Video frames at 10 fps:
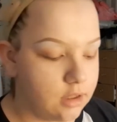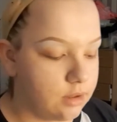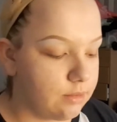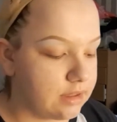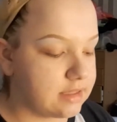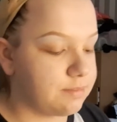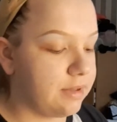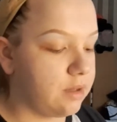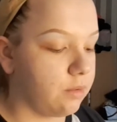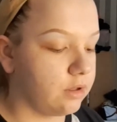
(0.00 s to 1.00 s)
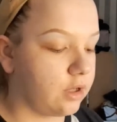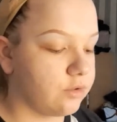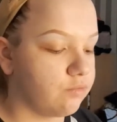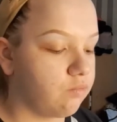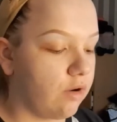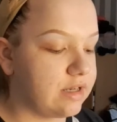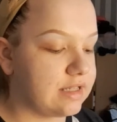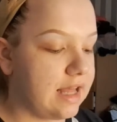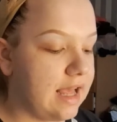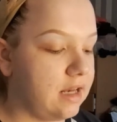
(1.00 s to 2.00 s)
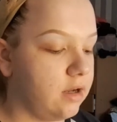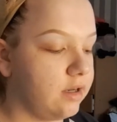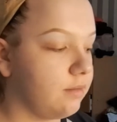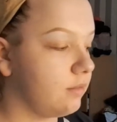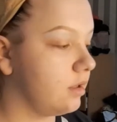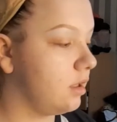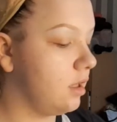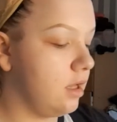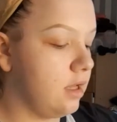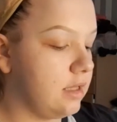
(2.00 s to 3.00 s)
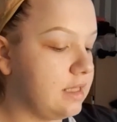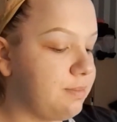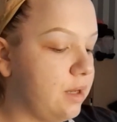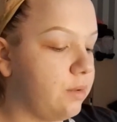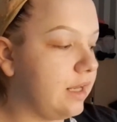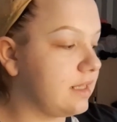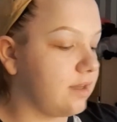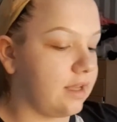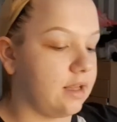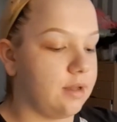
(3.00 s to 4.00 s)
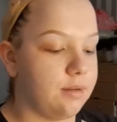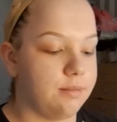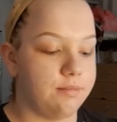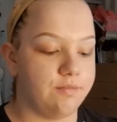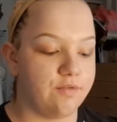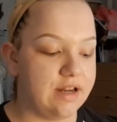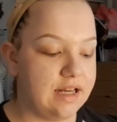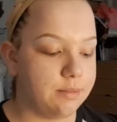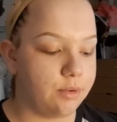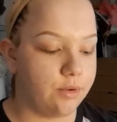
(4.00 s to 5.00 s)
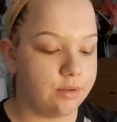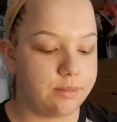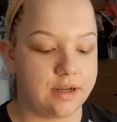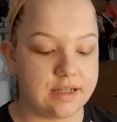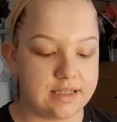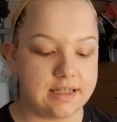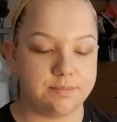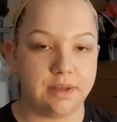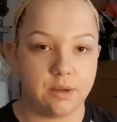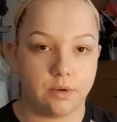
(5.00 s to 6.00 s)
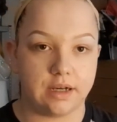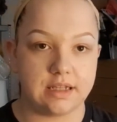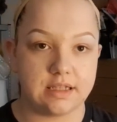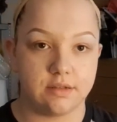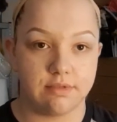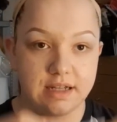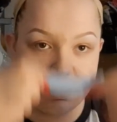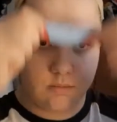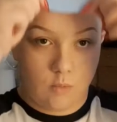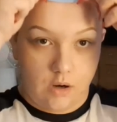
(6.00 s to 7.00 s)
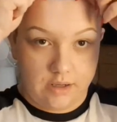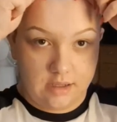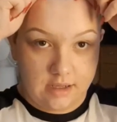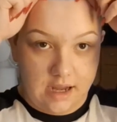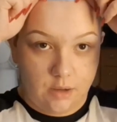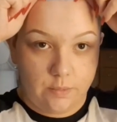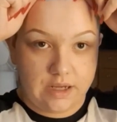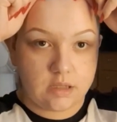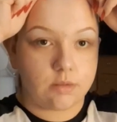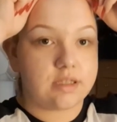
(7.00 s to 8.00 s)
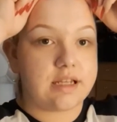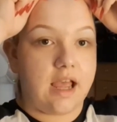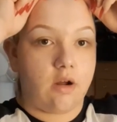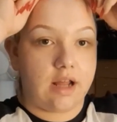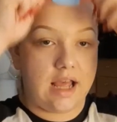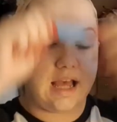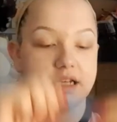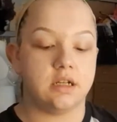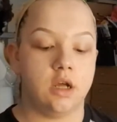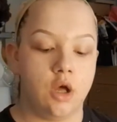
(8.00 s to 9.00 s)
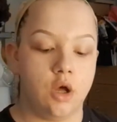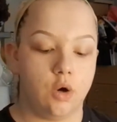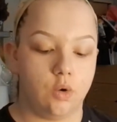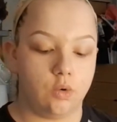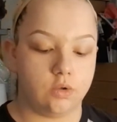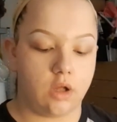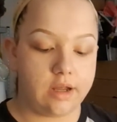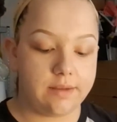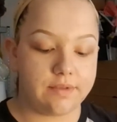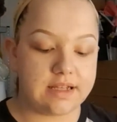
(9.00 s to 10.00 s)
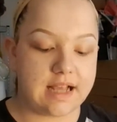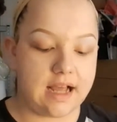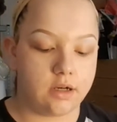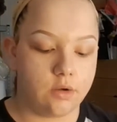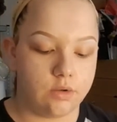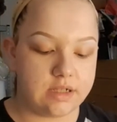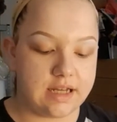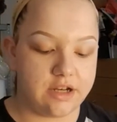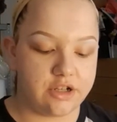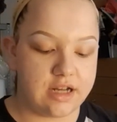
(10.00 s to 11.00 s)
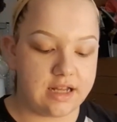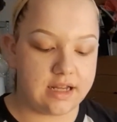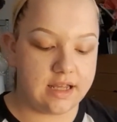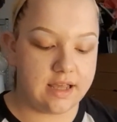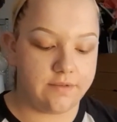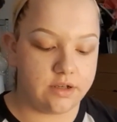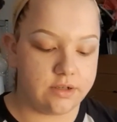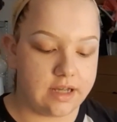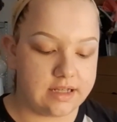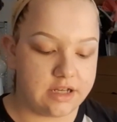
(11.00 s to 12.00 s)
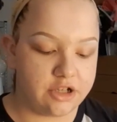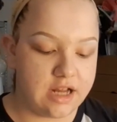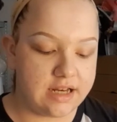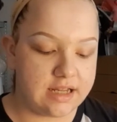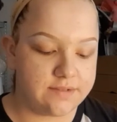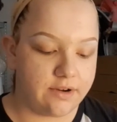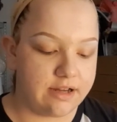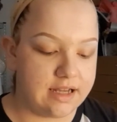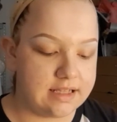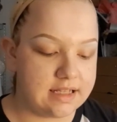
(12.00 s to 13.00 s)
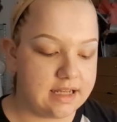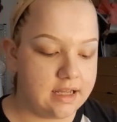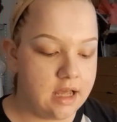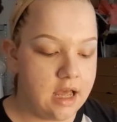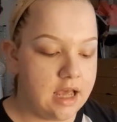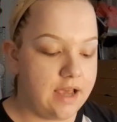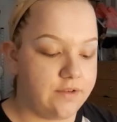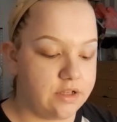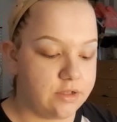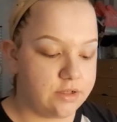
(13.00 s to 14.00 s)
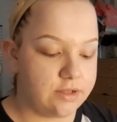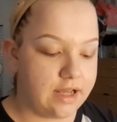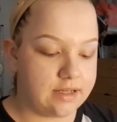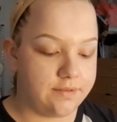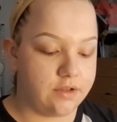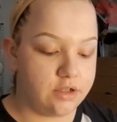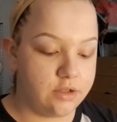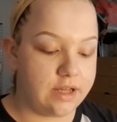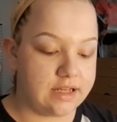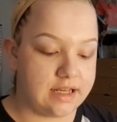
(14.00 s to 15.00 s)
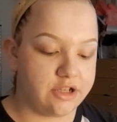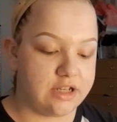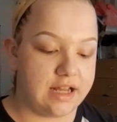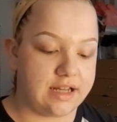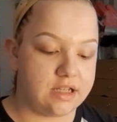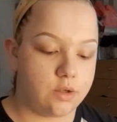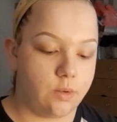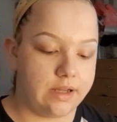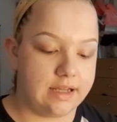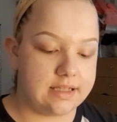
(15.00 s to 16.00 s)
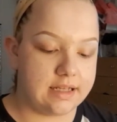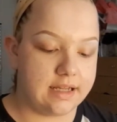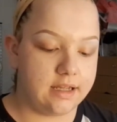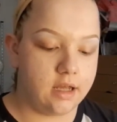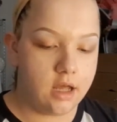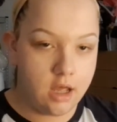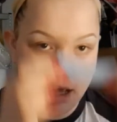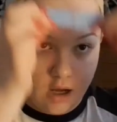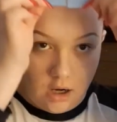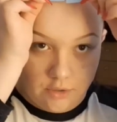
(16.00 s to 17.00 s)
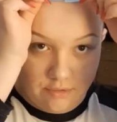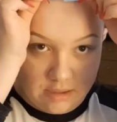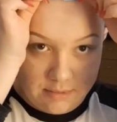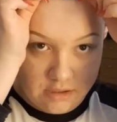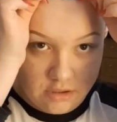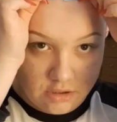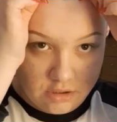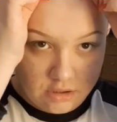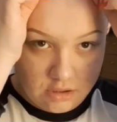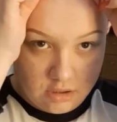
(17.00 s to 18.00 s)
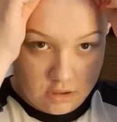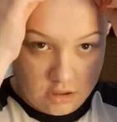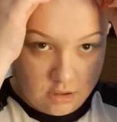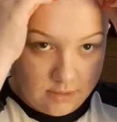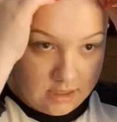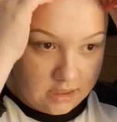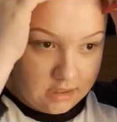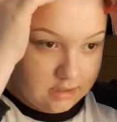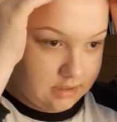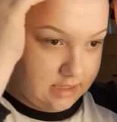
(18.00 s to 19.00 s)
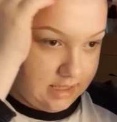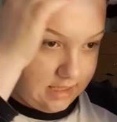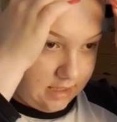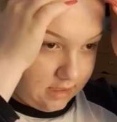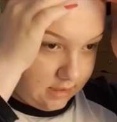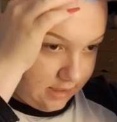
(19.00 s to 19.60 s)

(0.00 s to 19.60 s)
whereas this big one goes right at the hairline. This big one is like really important because this big one is the reason why our wigs will stay on our head all night. This can cause a tension headache if you do get tension headaches very easily. If you do get tension headaches quite easily, I'd recommend just doing the